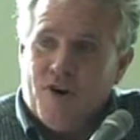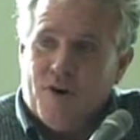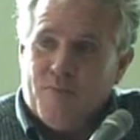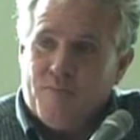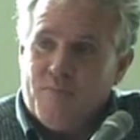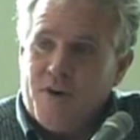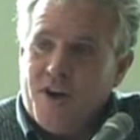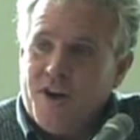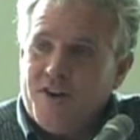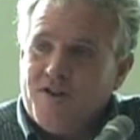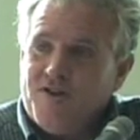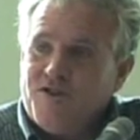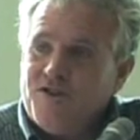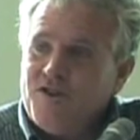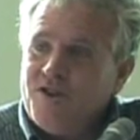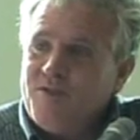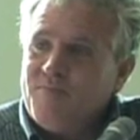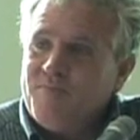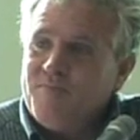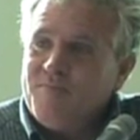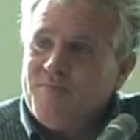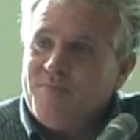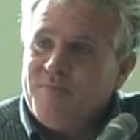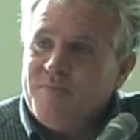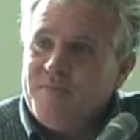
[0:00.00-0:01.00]

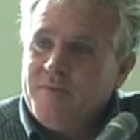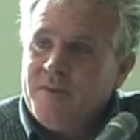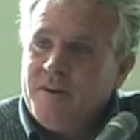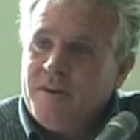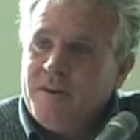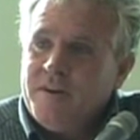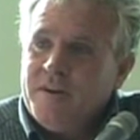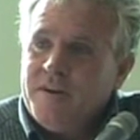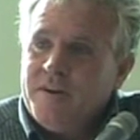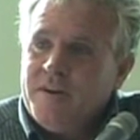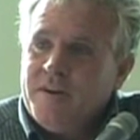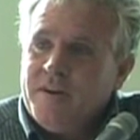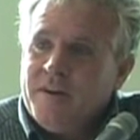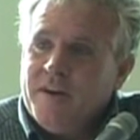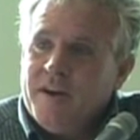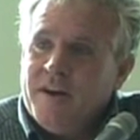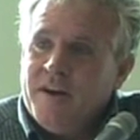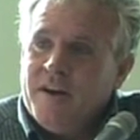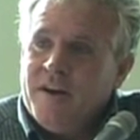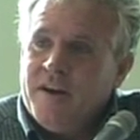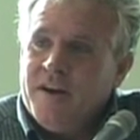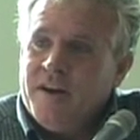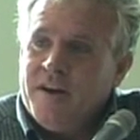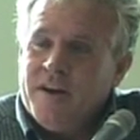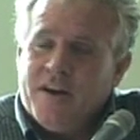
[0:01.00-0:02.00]
comradeship, uh,
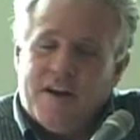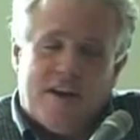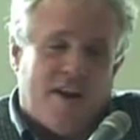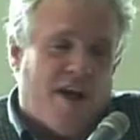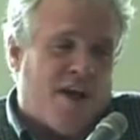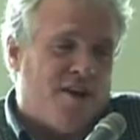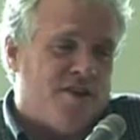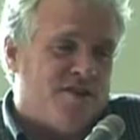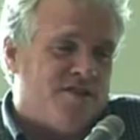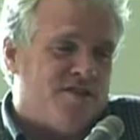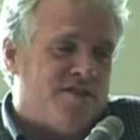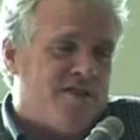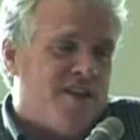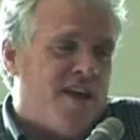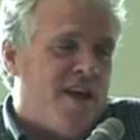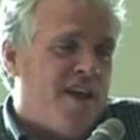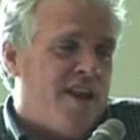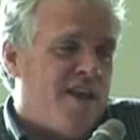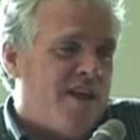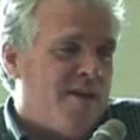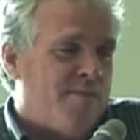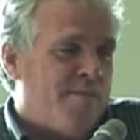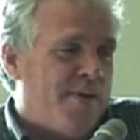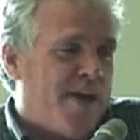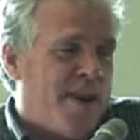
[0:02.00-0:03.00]
an
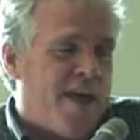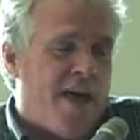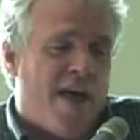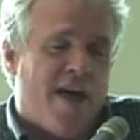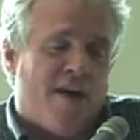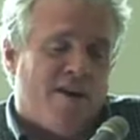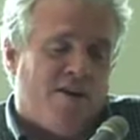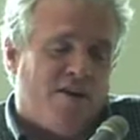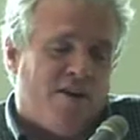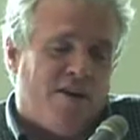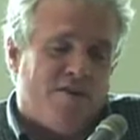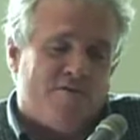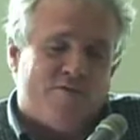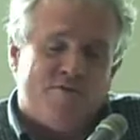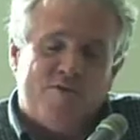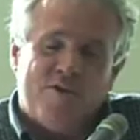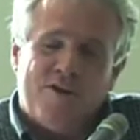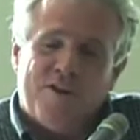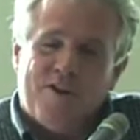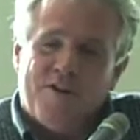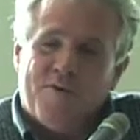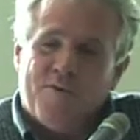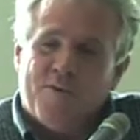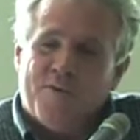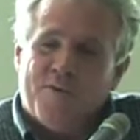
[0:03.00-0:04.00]
understanding about how life really